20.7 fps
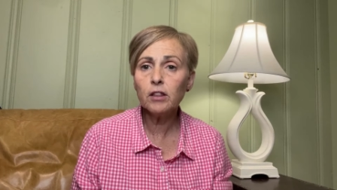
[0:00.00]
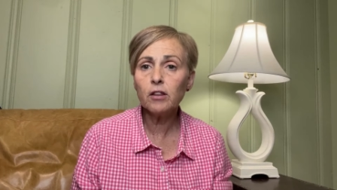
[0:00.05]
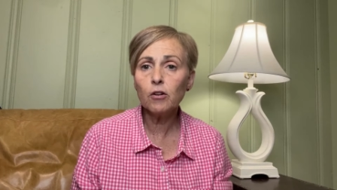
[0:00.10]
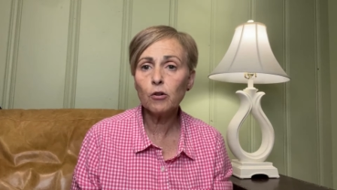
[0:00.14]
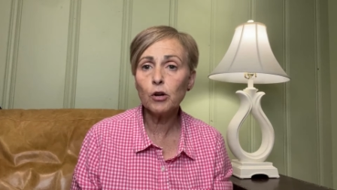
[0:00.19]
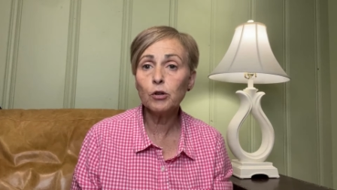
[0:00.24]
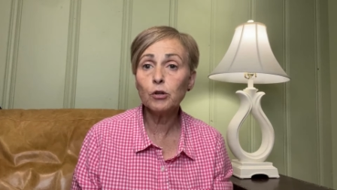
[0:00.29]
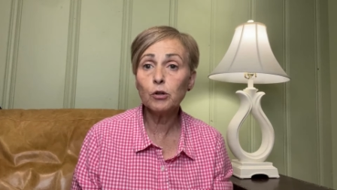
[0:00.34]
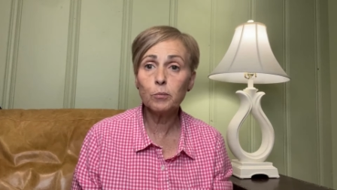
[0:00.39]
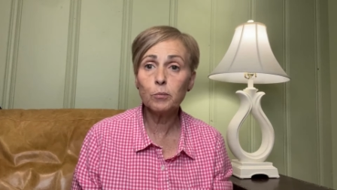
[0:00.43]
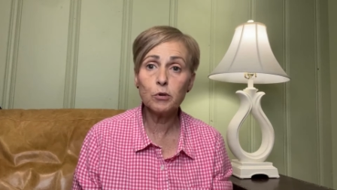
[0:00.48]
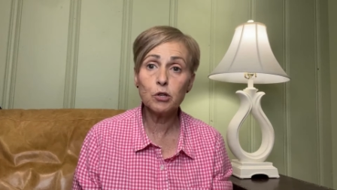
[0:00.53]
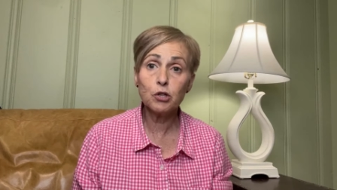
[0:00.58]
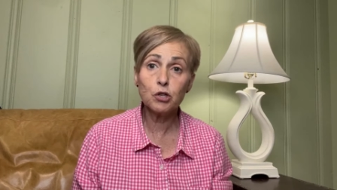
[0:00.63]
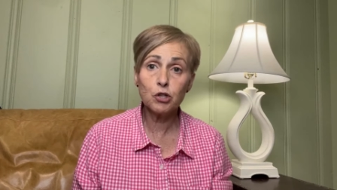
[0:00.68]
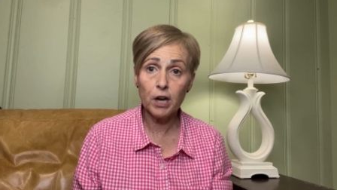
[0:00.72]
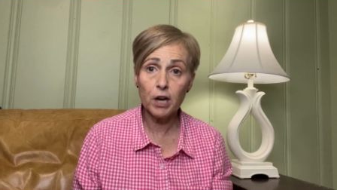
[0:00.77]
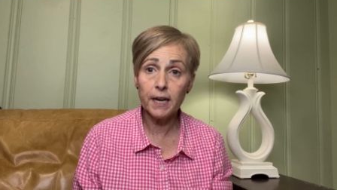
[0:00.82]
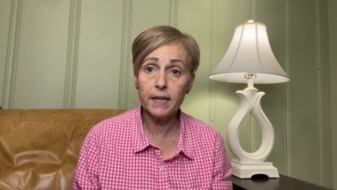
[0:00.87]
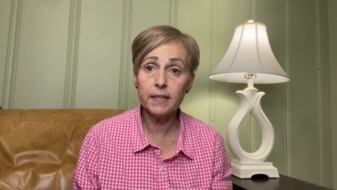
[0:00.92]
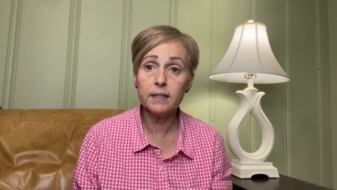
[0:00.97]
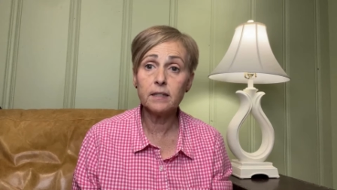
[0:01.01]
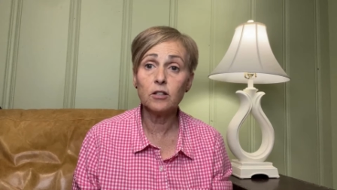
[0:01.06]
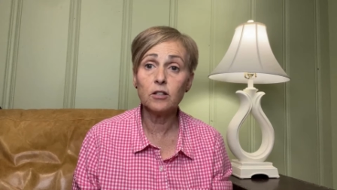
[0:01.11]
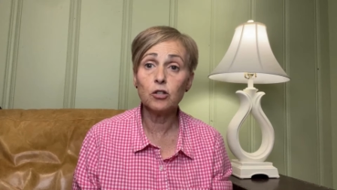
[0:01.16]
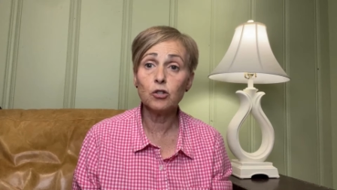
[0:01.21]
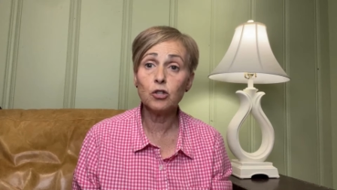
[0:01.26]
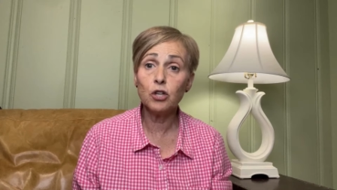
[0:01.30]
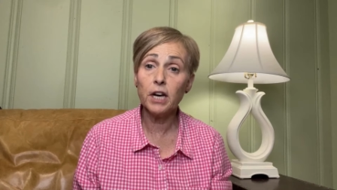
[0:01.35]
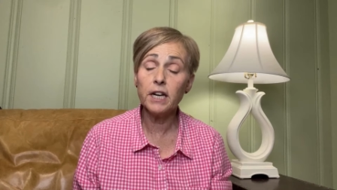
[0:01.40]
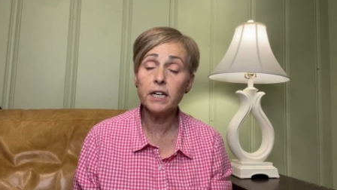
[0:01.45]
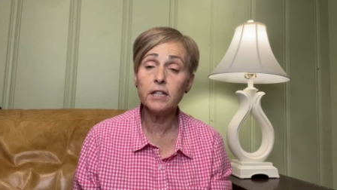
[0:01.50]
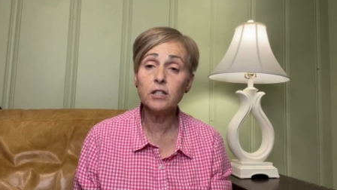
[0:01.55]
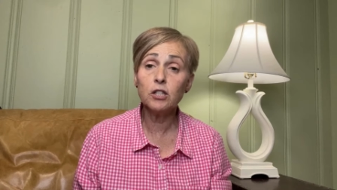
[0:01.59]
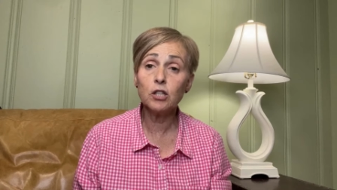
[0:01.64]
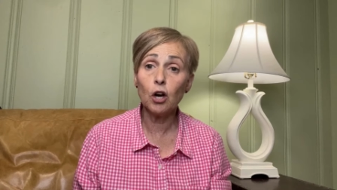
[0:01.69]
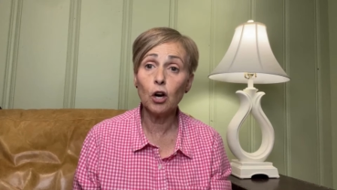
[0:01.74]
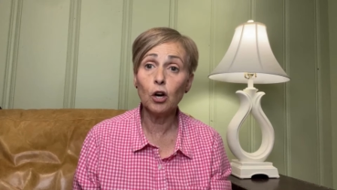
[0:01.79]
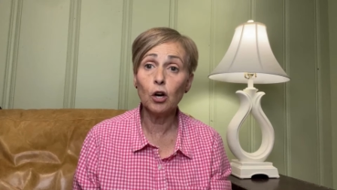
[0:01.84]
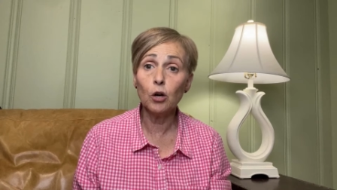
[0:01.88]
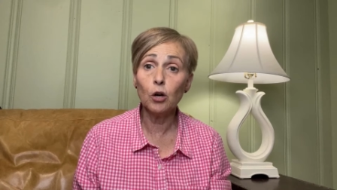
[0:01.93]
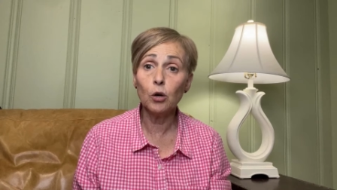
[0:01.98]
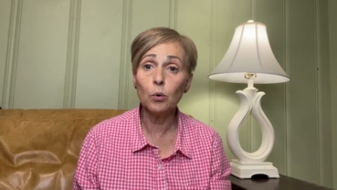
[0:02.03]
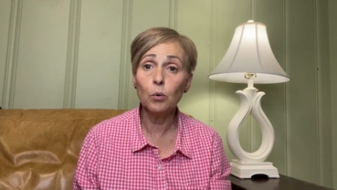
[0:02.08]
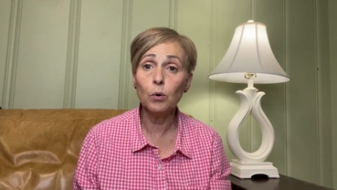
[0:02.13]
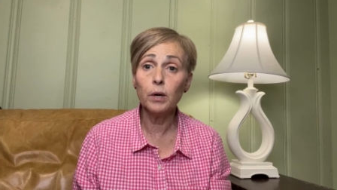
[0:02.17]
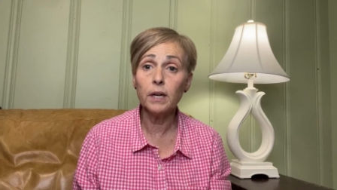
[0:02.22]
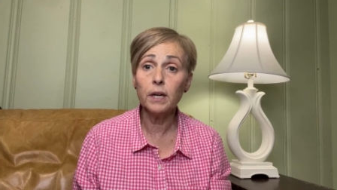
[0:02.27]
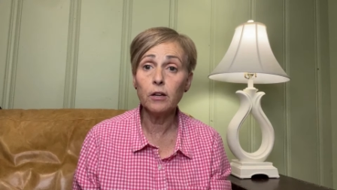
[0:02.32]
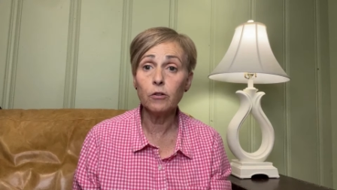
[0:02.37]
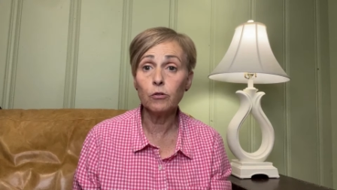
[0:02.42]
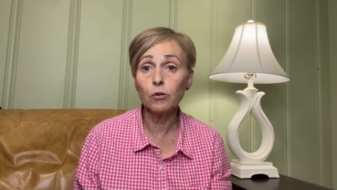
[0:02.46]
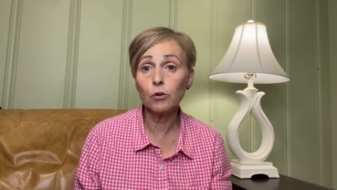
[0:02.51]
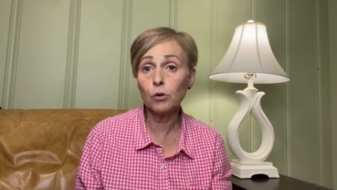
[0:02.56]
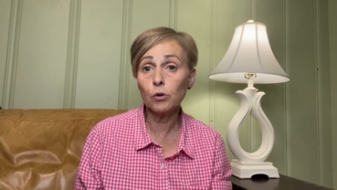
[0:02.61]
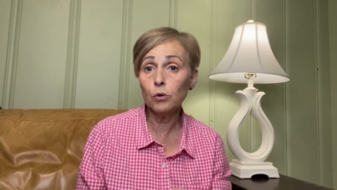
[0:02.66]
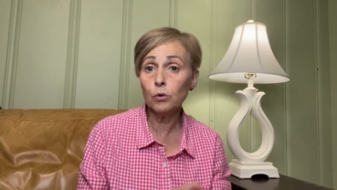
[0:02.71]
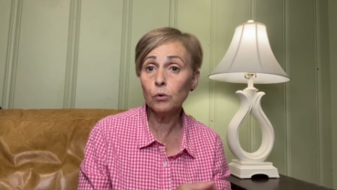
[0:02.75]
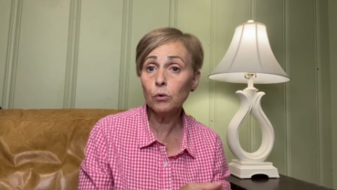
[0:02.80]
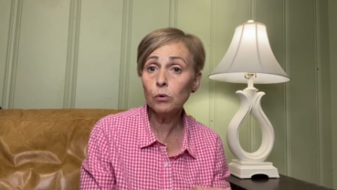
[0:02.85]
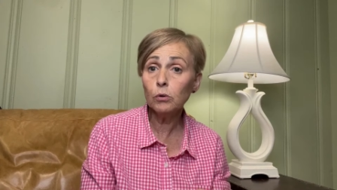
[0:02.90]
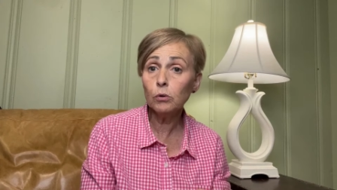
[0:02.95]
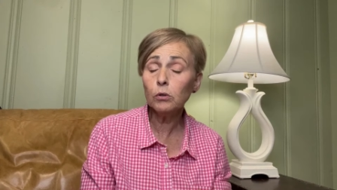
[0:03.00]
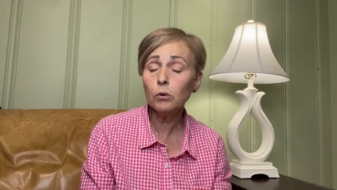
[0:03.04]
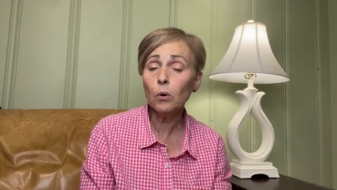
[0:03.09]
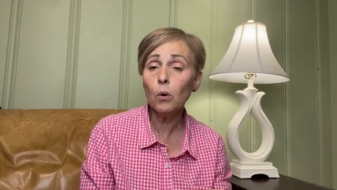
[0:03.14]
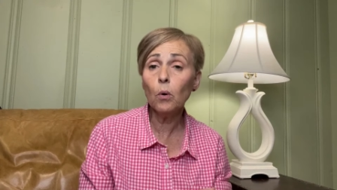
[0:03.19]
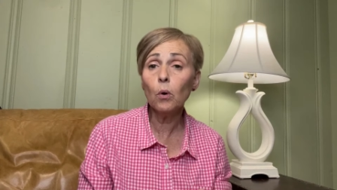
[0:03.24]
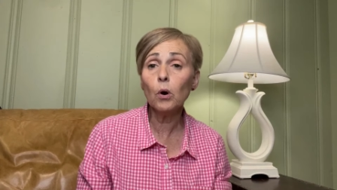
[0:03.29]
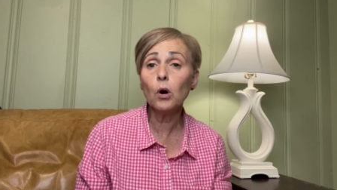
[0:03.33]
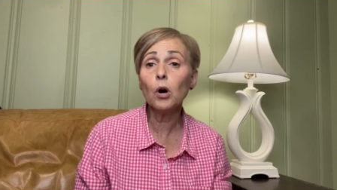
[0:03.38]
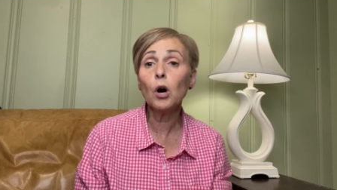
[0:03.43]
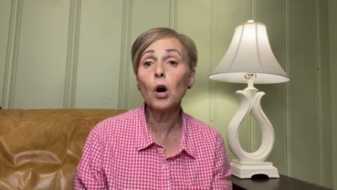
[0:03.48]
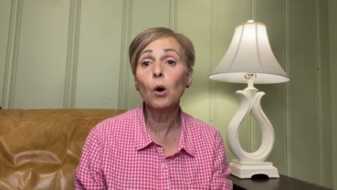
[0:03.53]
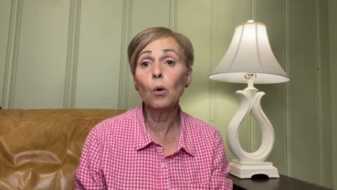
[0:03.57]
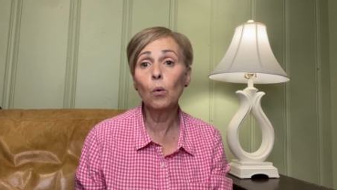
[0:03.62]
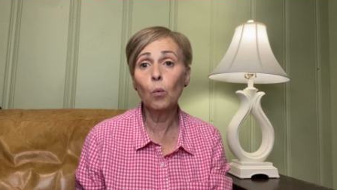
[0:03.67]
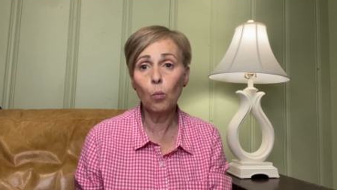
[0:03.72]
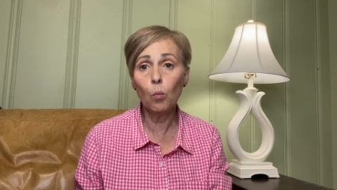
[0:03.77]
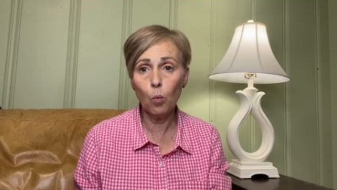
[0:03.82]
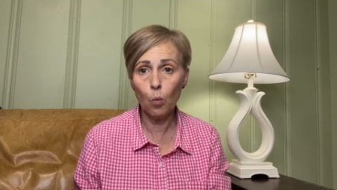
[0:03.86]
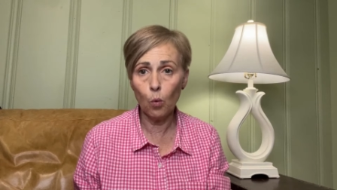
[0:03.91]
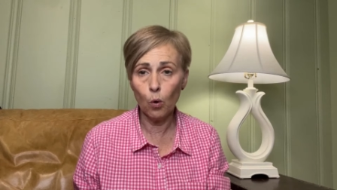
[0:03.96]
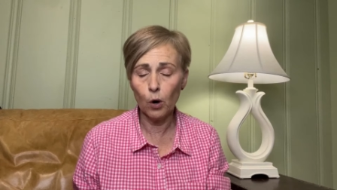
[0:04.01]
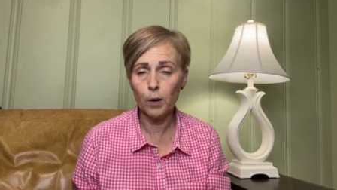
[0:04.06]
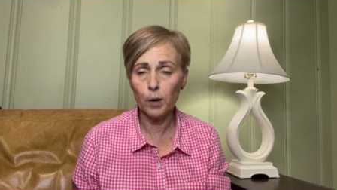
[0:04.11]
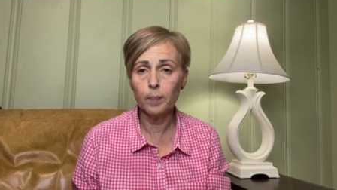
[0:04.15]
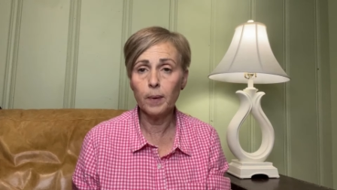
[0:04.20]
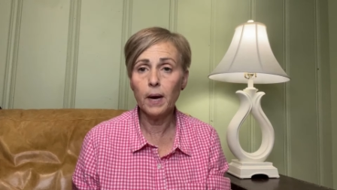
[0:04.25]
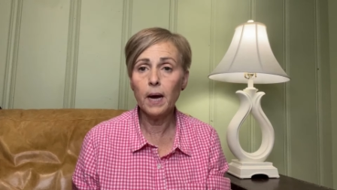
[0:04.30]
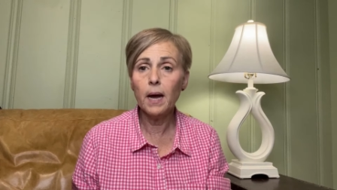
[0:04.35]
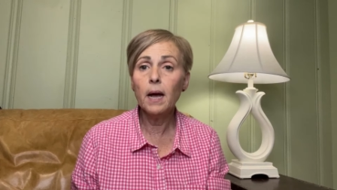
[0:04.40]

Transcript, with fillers: there are numerous shades and the shades go either cool or warm.